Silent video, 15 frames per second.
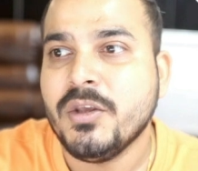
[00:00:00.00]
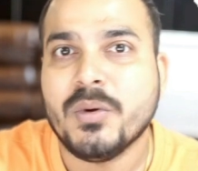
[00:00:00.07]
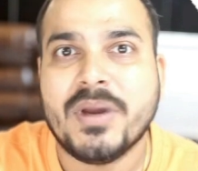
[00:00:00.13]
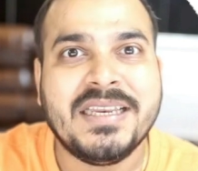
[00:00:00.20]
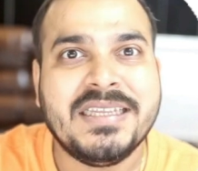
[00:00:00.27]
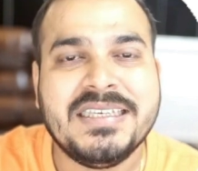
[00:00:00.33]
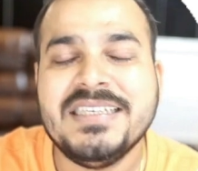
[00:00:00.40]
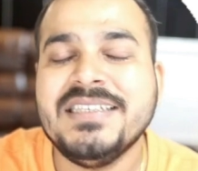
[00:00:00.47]
you
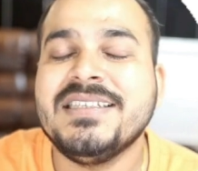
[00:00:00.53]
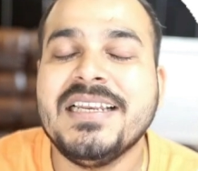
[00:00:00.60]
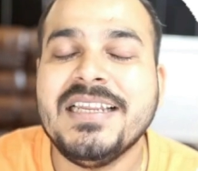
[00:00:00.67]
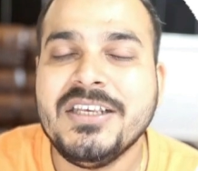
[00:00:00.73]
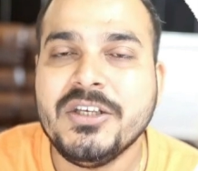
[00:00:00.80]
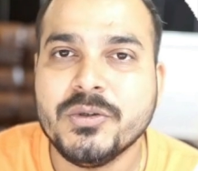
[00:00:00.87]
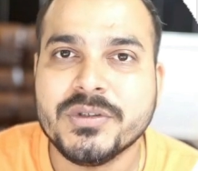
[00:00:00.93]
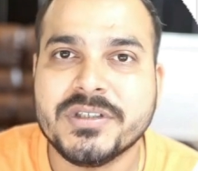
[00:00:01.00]
can
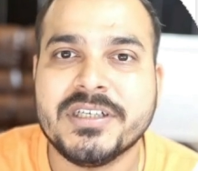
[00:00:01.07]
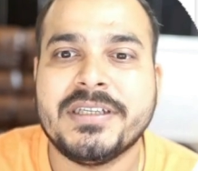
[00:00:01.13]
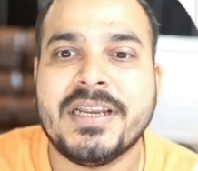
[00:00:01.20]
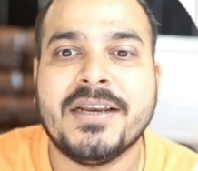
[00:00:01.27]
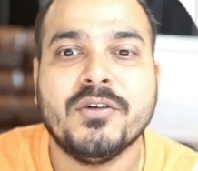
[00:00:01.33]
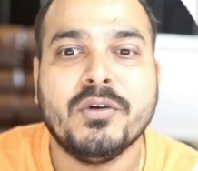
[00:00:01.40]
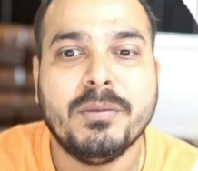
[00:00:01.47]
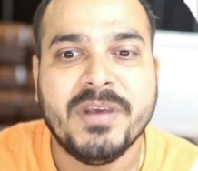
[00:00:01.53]
easily use it
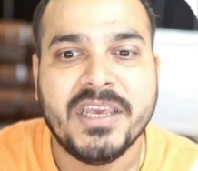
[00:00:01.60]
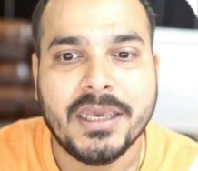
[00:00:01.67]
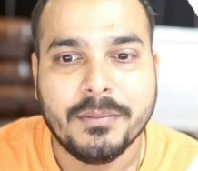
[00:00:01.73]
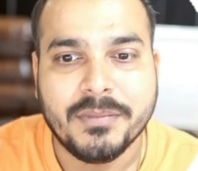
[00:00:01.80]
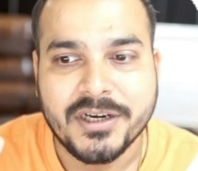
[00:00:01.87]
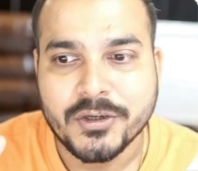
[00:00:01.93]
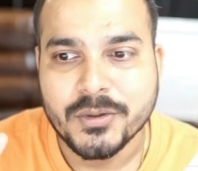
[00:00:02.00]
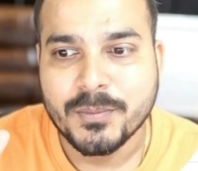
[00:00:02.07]
and you will be
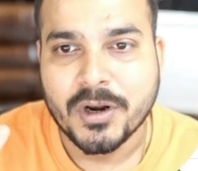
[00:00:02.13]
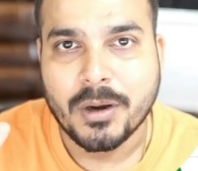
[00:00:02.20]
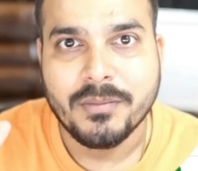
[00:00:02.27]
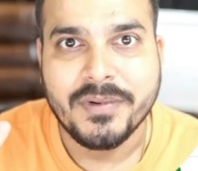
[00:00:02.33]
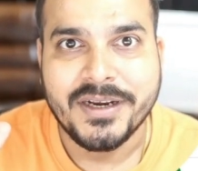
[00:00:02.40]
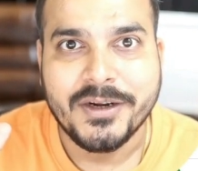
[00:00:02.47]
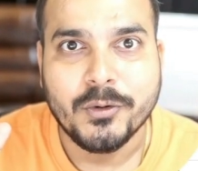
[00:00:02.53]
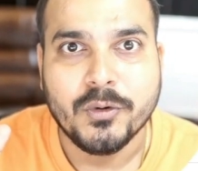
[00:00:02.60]
able to
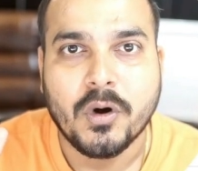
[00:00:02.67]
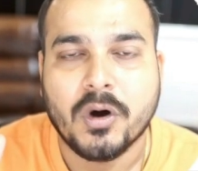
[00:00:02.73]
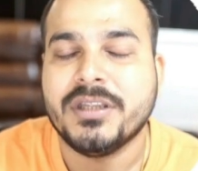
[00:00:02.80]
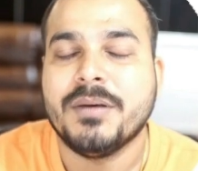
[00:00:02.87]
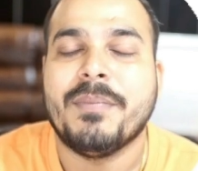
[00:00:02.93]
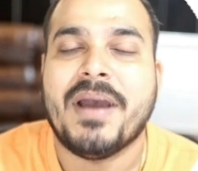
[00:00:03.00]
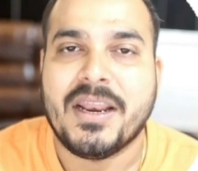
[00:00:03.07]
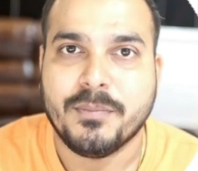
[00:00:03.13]
probably do all
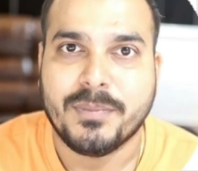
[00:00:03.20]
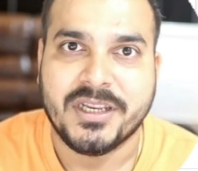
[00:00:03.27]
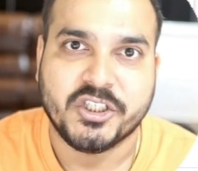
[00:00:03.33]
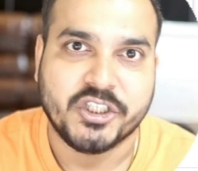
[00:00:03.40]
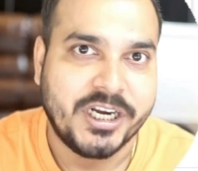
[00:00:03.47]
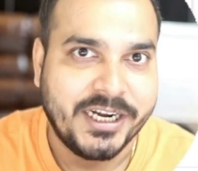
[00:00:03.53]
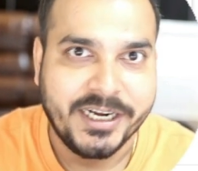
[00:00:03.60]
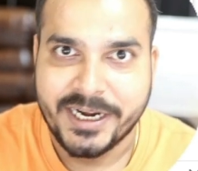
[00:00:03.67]
the
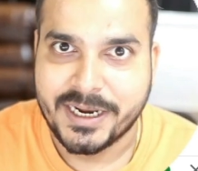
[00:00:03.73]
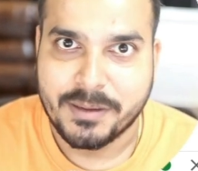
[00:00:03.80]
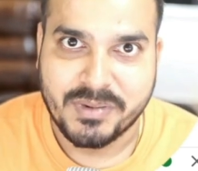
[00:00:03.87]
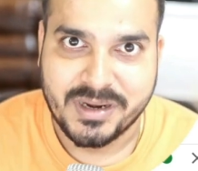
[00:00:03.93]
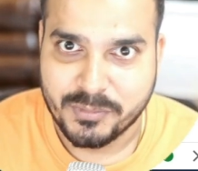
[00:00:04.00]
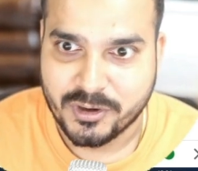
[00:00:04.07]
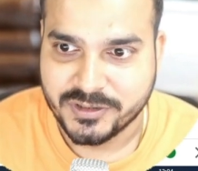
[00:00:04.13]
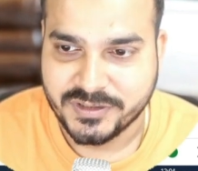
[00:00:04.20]
manipulation and data
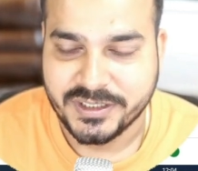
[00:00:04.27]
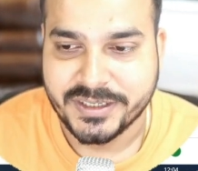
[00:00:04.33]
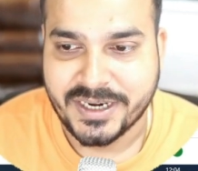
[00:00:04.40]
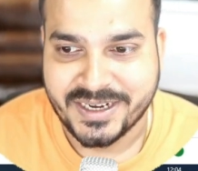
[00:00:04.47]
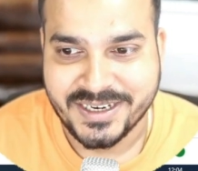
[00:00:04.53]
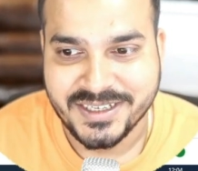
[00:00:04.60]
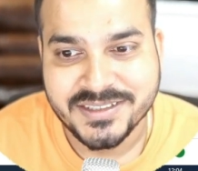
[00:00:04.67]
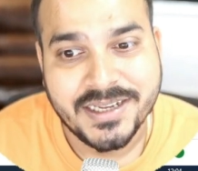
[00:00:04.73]
preprocessing
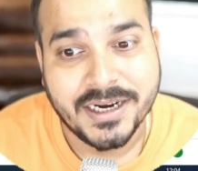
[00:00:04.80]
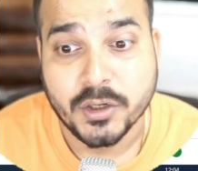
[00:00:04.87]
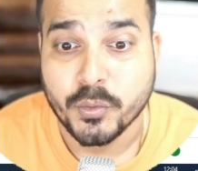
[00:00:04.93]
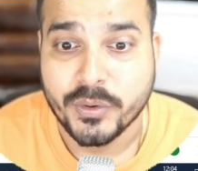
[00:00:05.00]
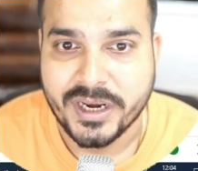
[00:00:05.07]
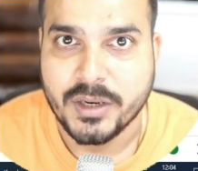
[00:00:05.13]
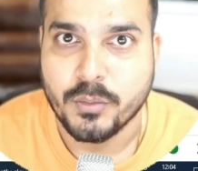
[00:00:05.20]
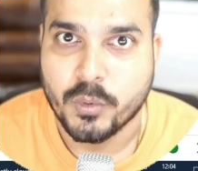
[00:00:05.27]
techniques that
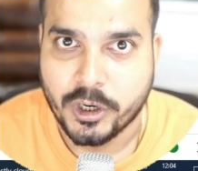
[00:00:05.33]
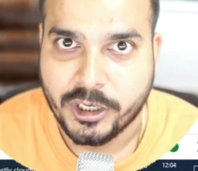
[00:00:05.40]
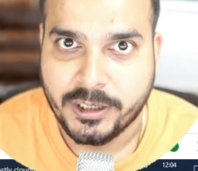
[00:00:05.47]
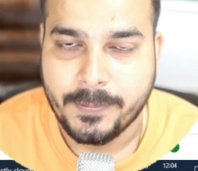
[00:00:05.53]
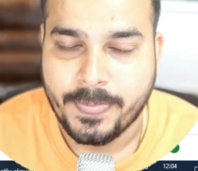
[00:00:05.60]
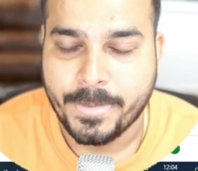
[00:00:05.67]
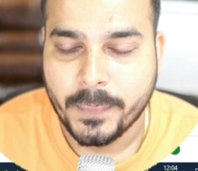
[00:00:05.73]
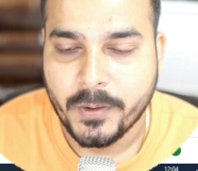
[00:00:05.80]
you really
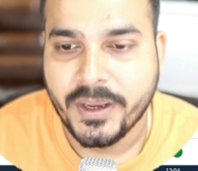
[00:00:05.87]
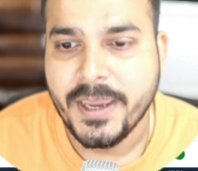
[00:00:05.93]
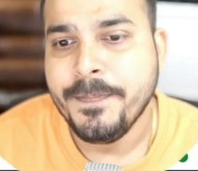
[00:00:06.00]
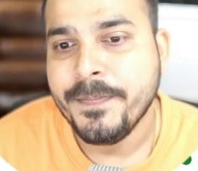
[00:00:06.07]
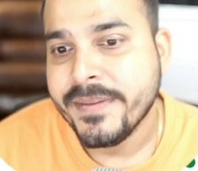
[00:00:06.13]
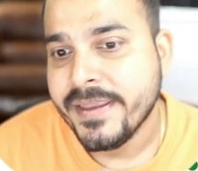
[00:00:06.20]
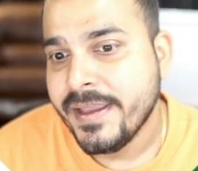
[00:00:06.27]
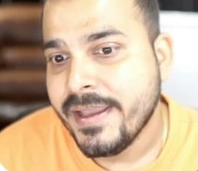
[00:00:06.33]
want. Okay.